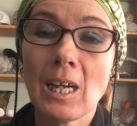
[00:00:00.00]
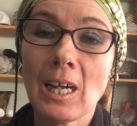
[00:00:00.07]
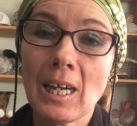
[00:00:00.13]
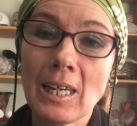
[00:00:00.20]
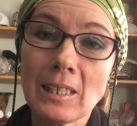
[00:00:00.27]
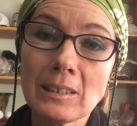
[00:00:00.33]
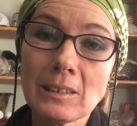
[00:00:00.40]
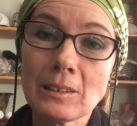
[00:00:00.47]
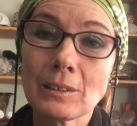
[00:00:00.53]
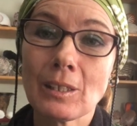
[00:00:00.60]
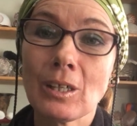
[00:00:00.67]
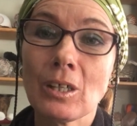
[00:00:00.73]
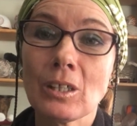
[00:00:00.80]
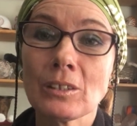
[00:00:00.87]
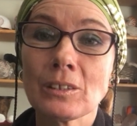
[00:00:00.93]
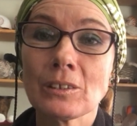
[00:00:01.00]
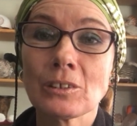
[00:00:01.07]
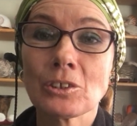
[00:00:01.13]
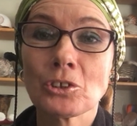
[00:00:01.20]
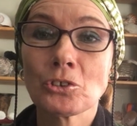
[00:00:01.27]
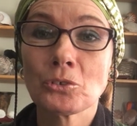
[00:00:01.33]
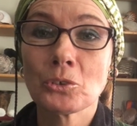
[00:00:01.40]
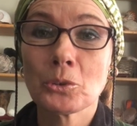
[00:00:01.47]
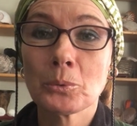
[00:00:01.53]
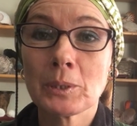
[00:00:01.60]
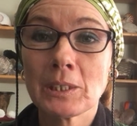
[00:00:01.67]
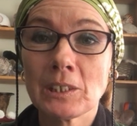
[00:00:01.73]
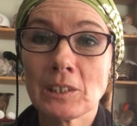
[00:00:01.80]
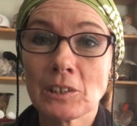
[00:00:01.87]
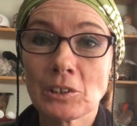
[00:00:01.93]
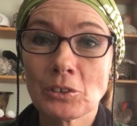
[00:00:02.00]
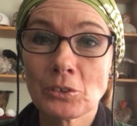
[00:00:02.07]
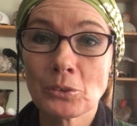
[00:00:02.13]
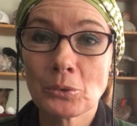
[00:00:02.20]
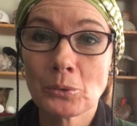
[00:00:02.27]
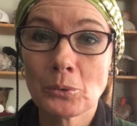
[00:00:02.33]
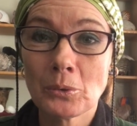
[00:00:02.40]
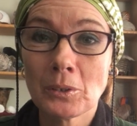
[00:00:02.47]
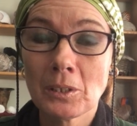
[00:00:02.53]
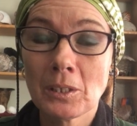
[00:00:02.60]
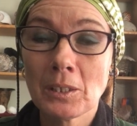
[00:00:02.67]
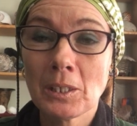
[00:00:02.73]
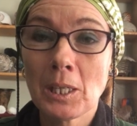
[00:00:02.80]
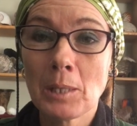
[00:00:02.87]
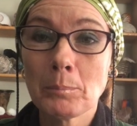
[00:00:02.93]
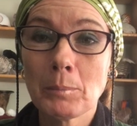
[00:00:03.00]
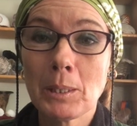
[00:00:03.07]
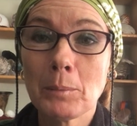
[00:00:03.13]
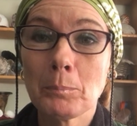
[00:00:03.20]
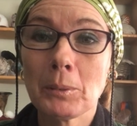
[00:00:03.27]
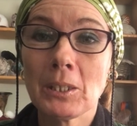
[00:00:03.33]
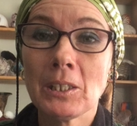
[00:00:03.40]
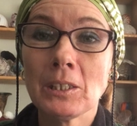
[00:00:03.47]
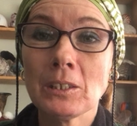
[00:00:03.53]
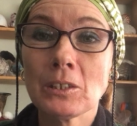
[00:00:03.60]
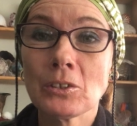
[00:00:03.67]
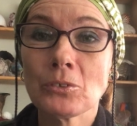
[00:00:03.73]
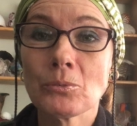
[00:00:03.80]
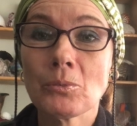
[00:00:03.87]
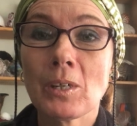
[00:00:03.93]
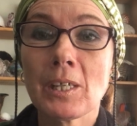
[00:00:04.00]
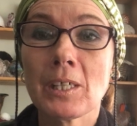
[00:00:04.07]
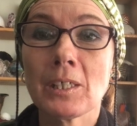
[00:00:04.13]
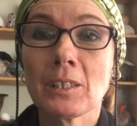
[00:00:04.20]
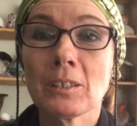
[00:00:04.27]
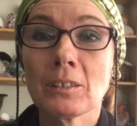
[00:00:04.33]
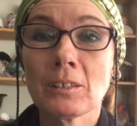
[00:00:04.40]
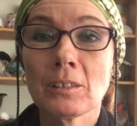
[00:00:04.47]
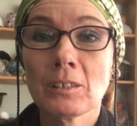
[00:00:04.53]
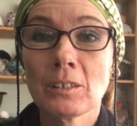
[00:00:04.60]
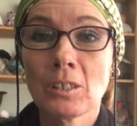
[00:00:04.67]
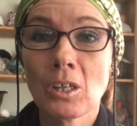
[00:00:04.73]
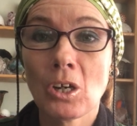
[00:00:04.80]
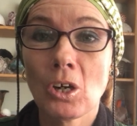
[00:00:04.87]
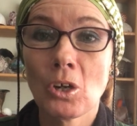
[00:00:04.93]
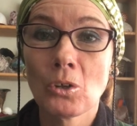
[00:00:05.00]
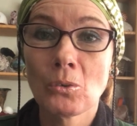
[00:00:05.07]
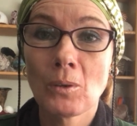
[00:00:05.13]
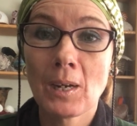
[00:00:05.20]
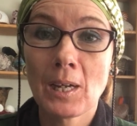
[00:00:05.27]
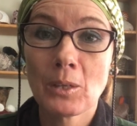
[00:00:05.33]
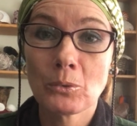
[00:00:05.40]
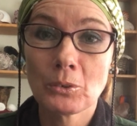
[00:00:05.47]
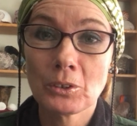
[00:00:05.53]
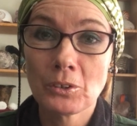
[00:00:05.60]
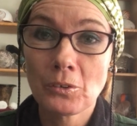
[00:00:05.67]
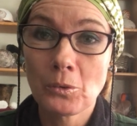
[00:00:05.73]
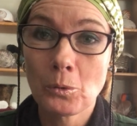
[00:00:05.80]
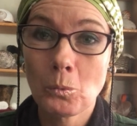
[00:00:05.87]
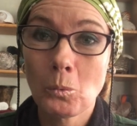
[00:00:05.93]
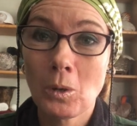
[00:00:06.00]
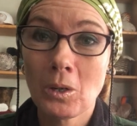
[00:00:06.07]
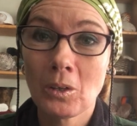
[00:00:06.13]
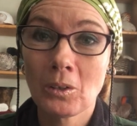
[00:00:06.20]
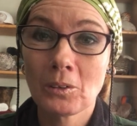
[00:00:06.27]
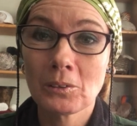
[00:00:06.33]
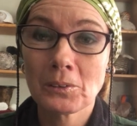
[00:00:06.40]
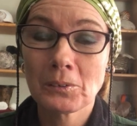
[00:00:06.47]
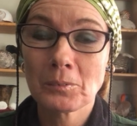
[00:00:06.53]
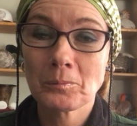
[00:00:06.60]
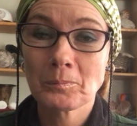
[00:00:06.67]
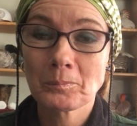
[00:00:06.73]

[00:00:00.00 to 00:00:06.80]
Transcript: as us Druids do, and may peace reign around the world.